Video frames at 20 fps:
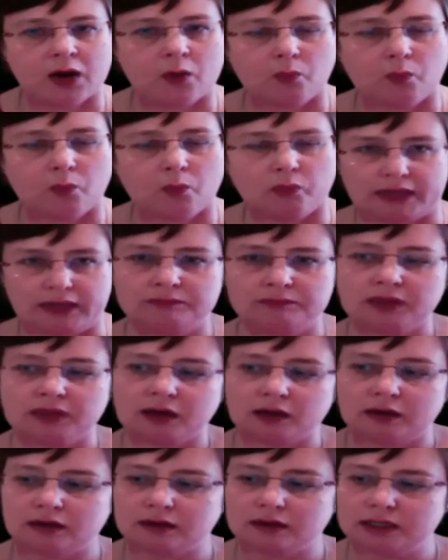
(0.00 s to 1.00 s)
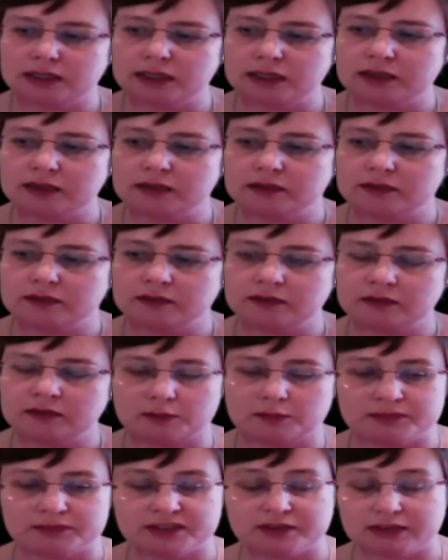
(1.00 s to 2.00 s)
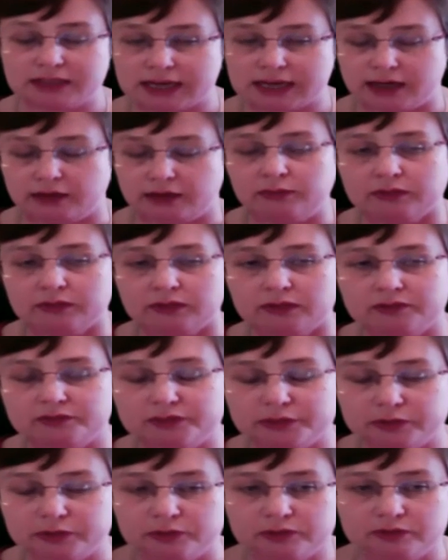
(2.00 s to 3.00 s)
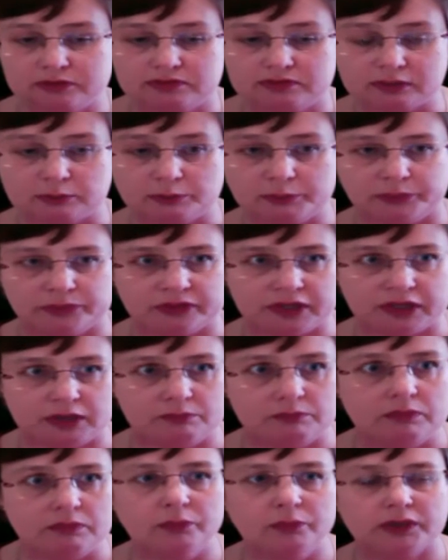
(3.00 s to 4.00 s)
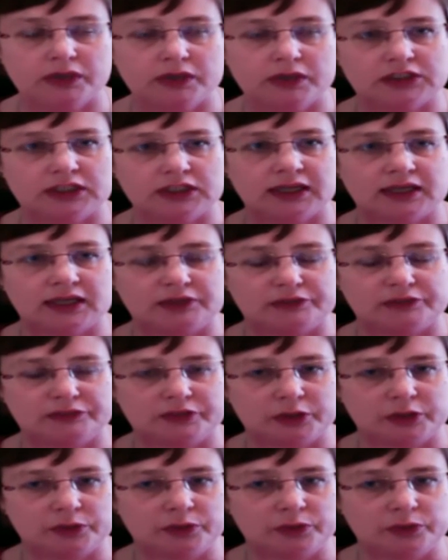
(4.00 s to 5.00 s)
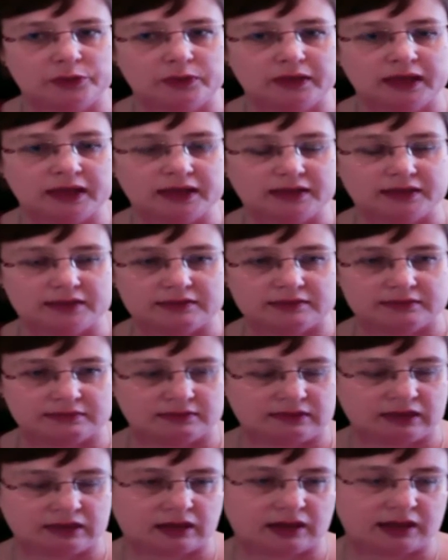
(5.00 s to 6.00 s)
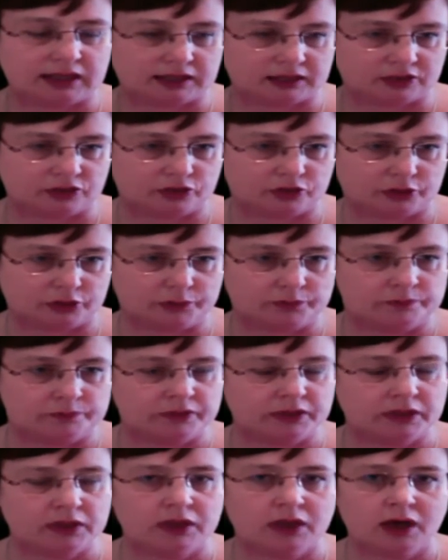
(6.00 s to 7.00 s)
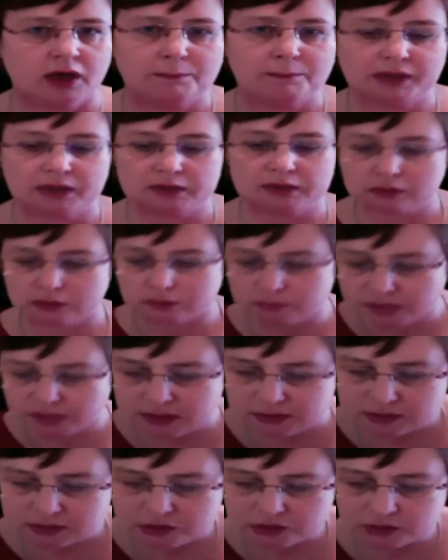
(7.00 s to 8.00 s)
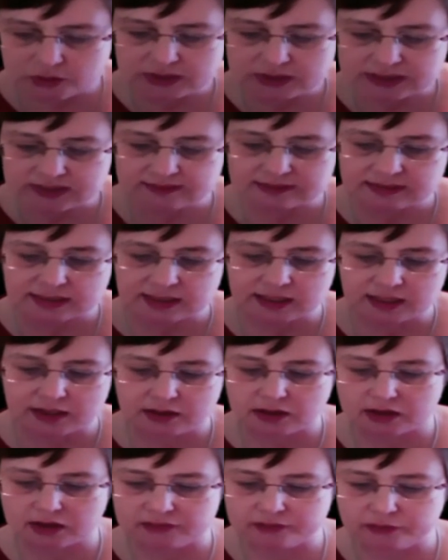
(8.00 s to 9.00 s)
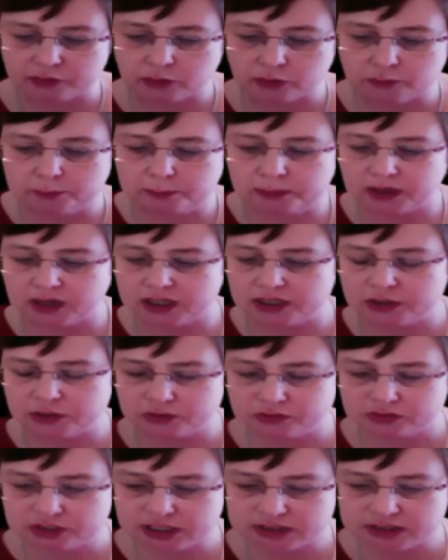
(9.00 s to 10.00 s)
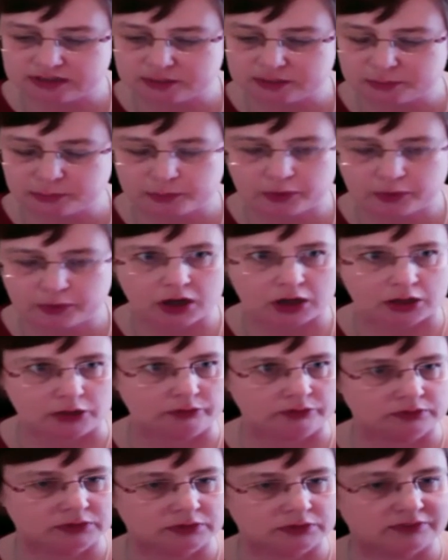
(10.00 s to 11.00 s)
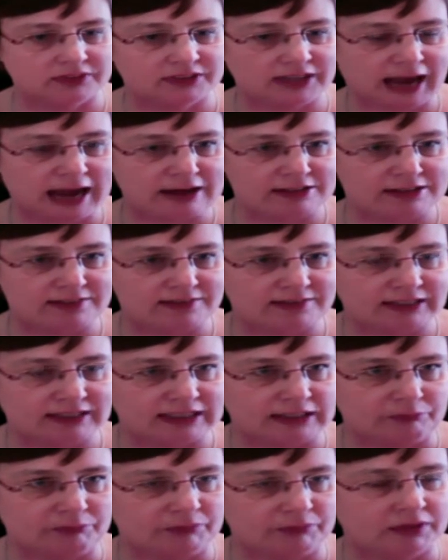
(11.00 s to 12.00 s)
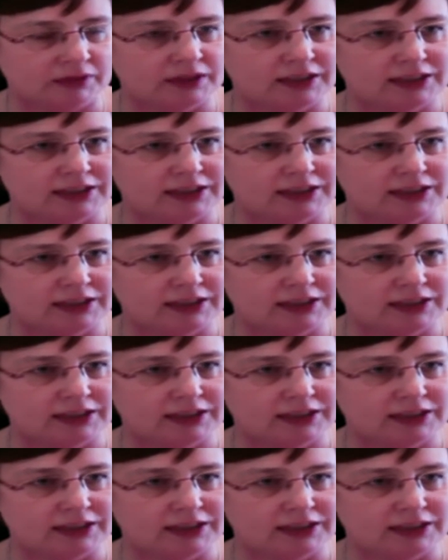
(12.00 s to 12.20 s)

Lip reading: Well, I, up to now, have used the sample theme, which I had a few edits that I added to. But on my to-do list here, I've got Buy Utility Pro, Carrie's theme.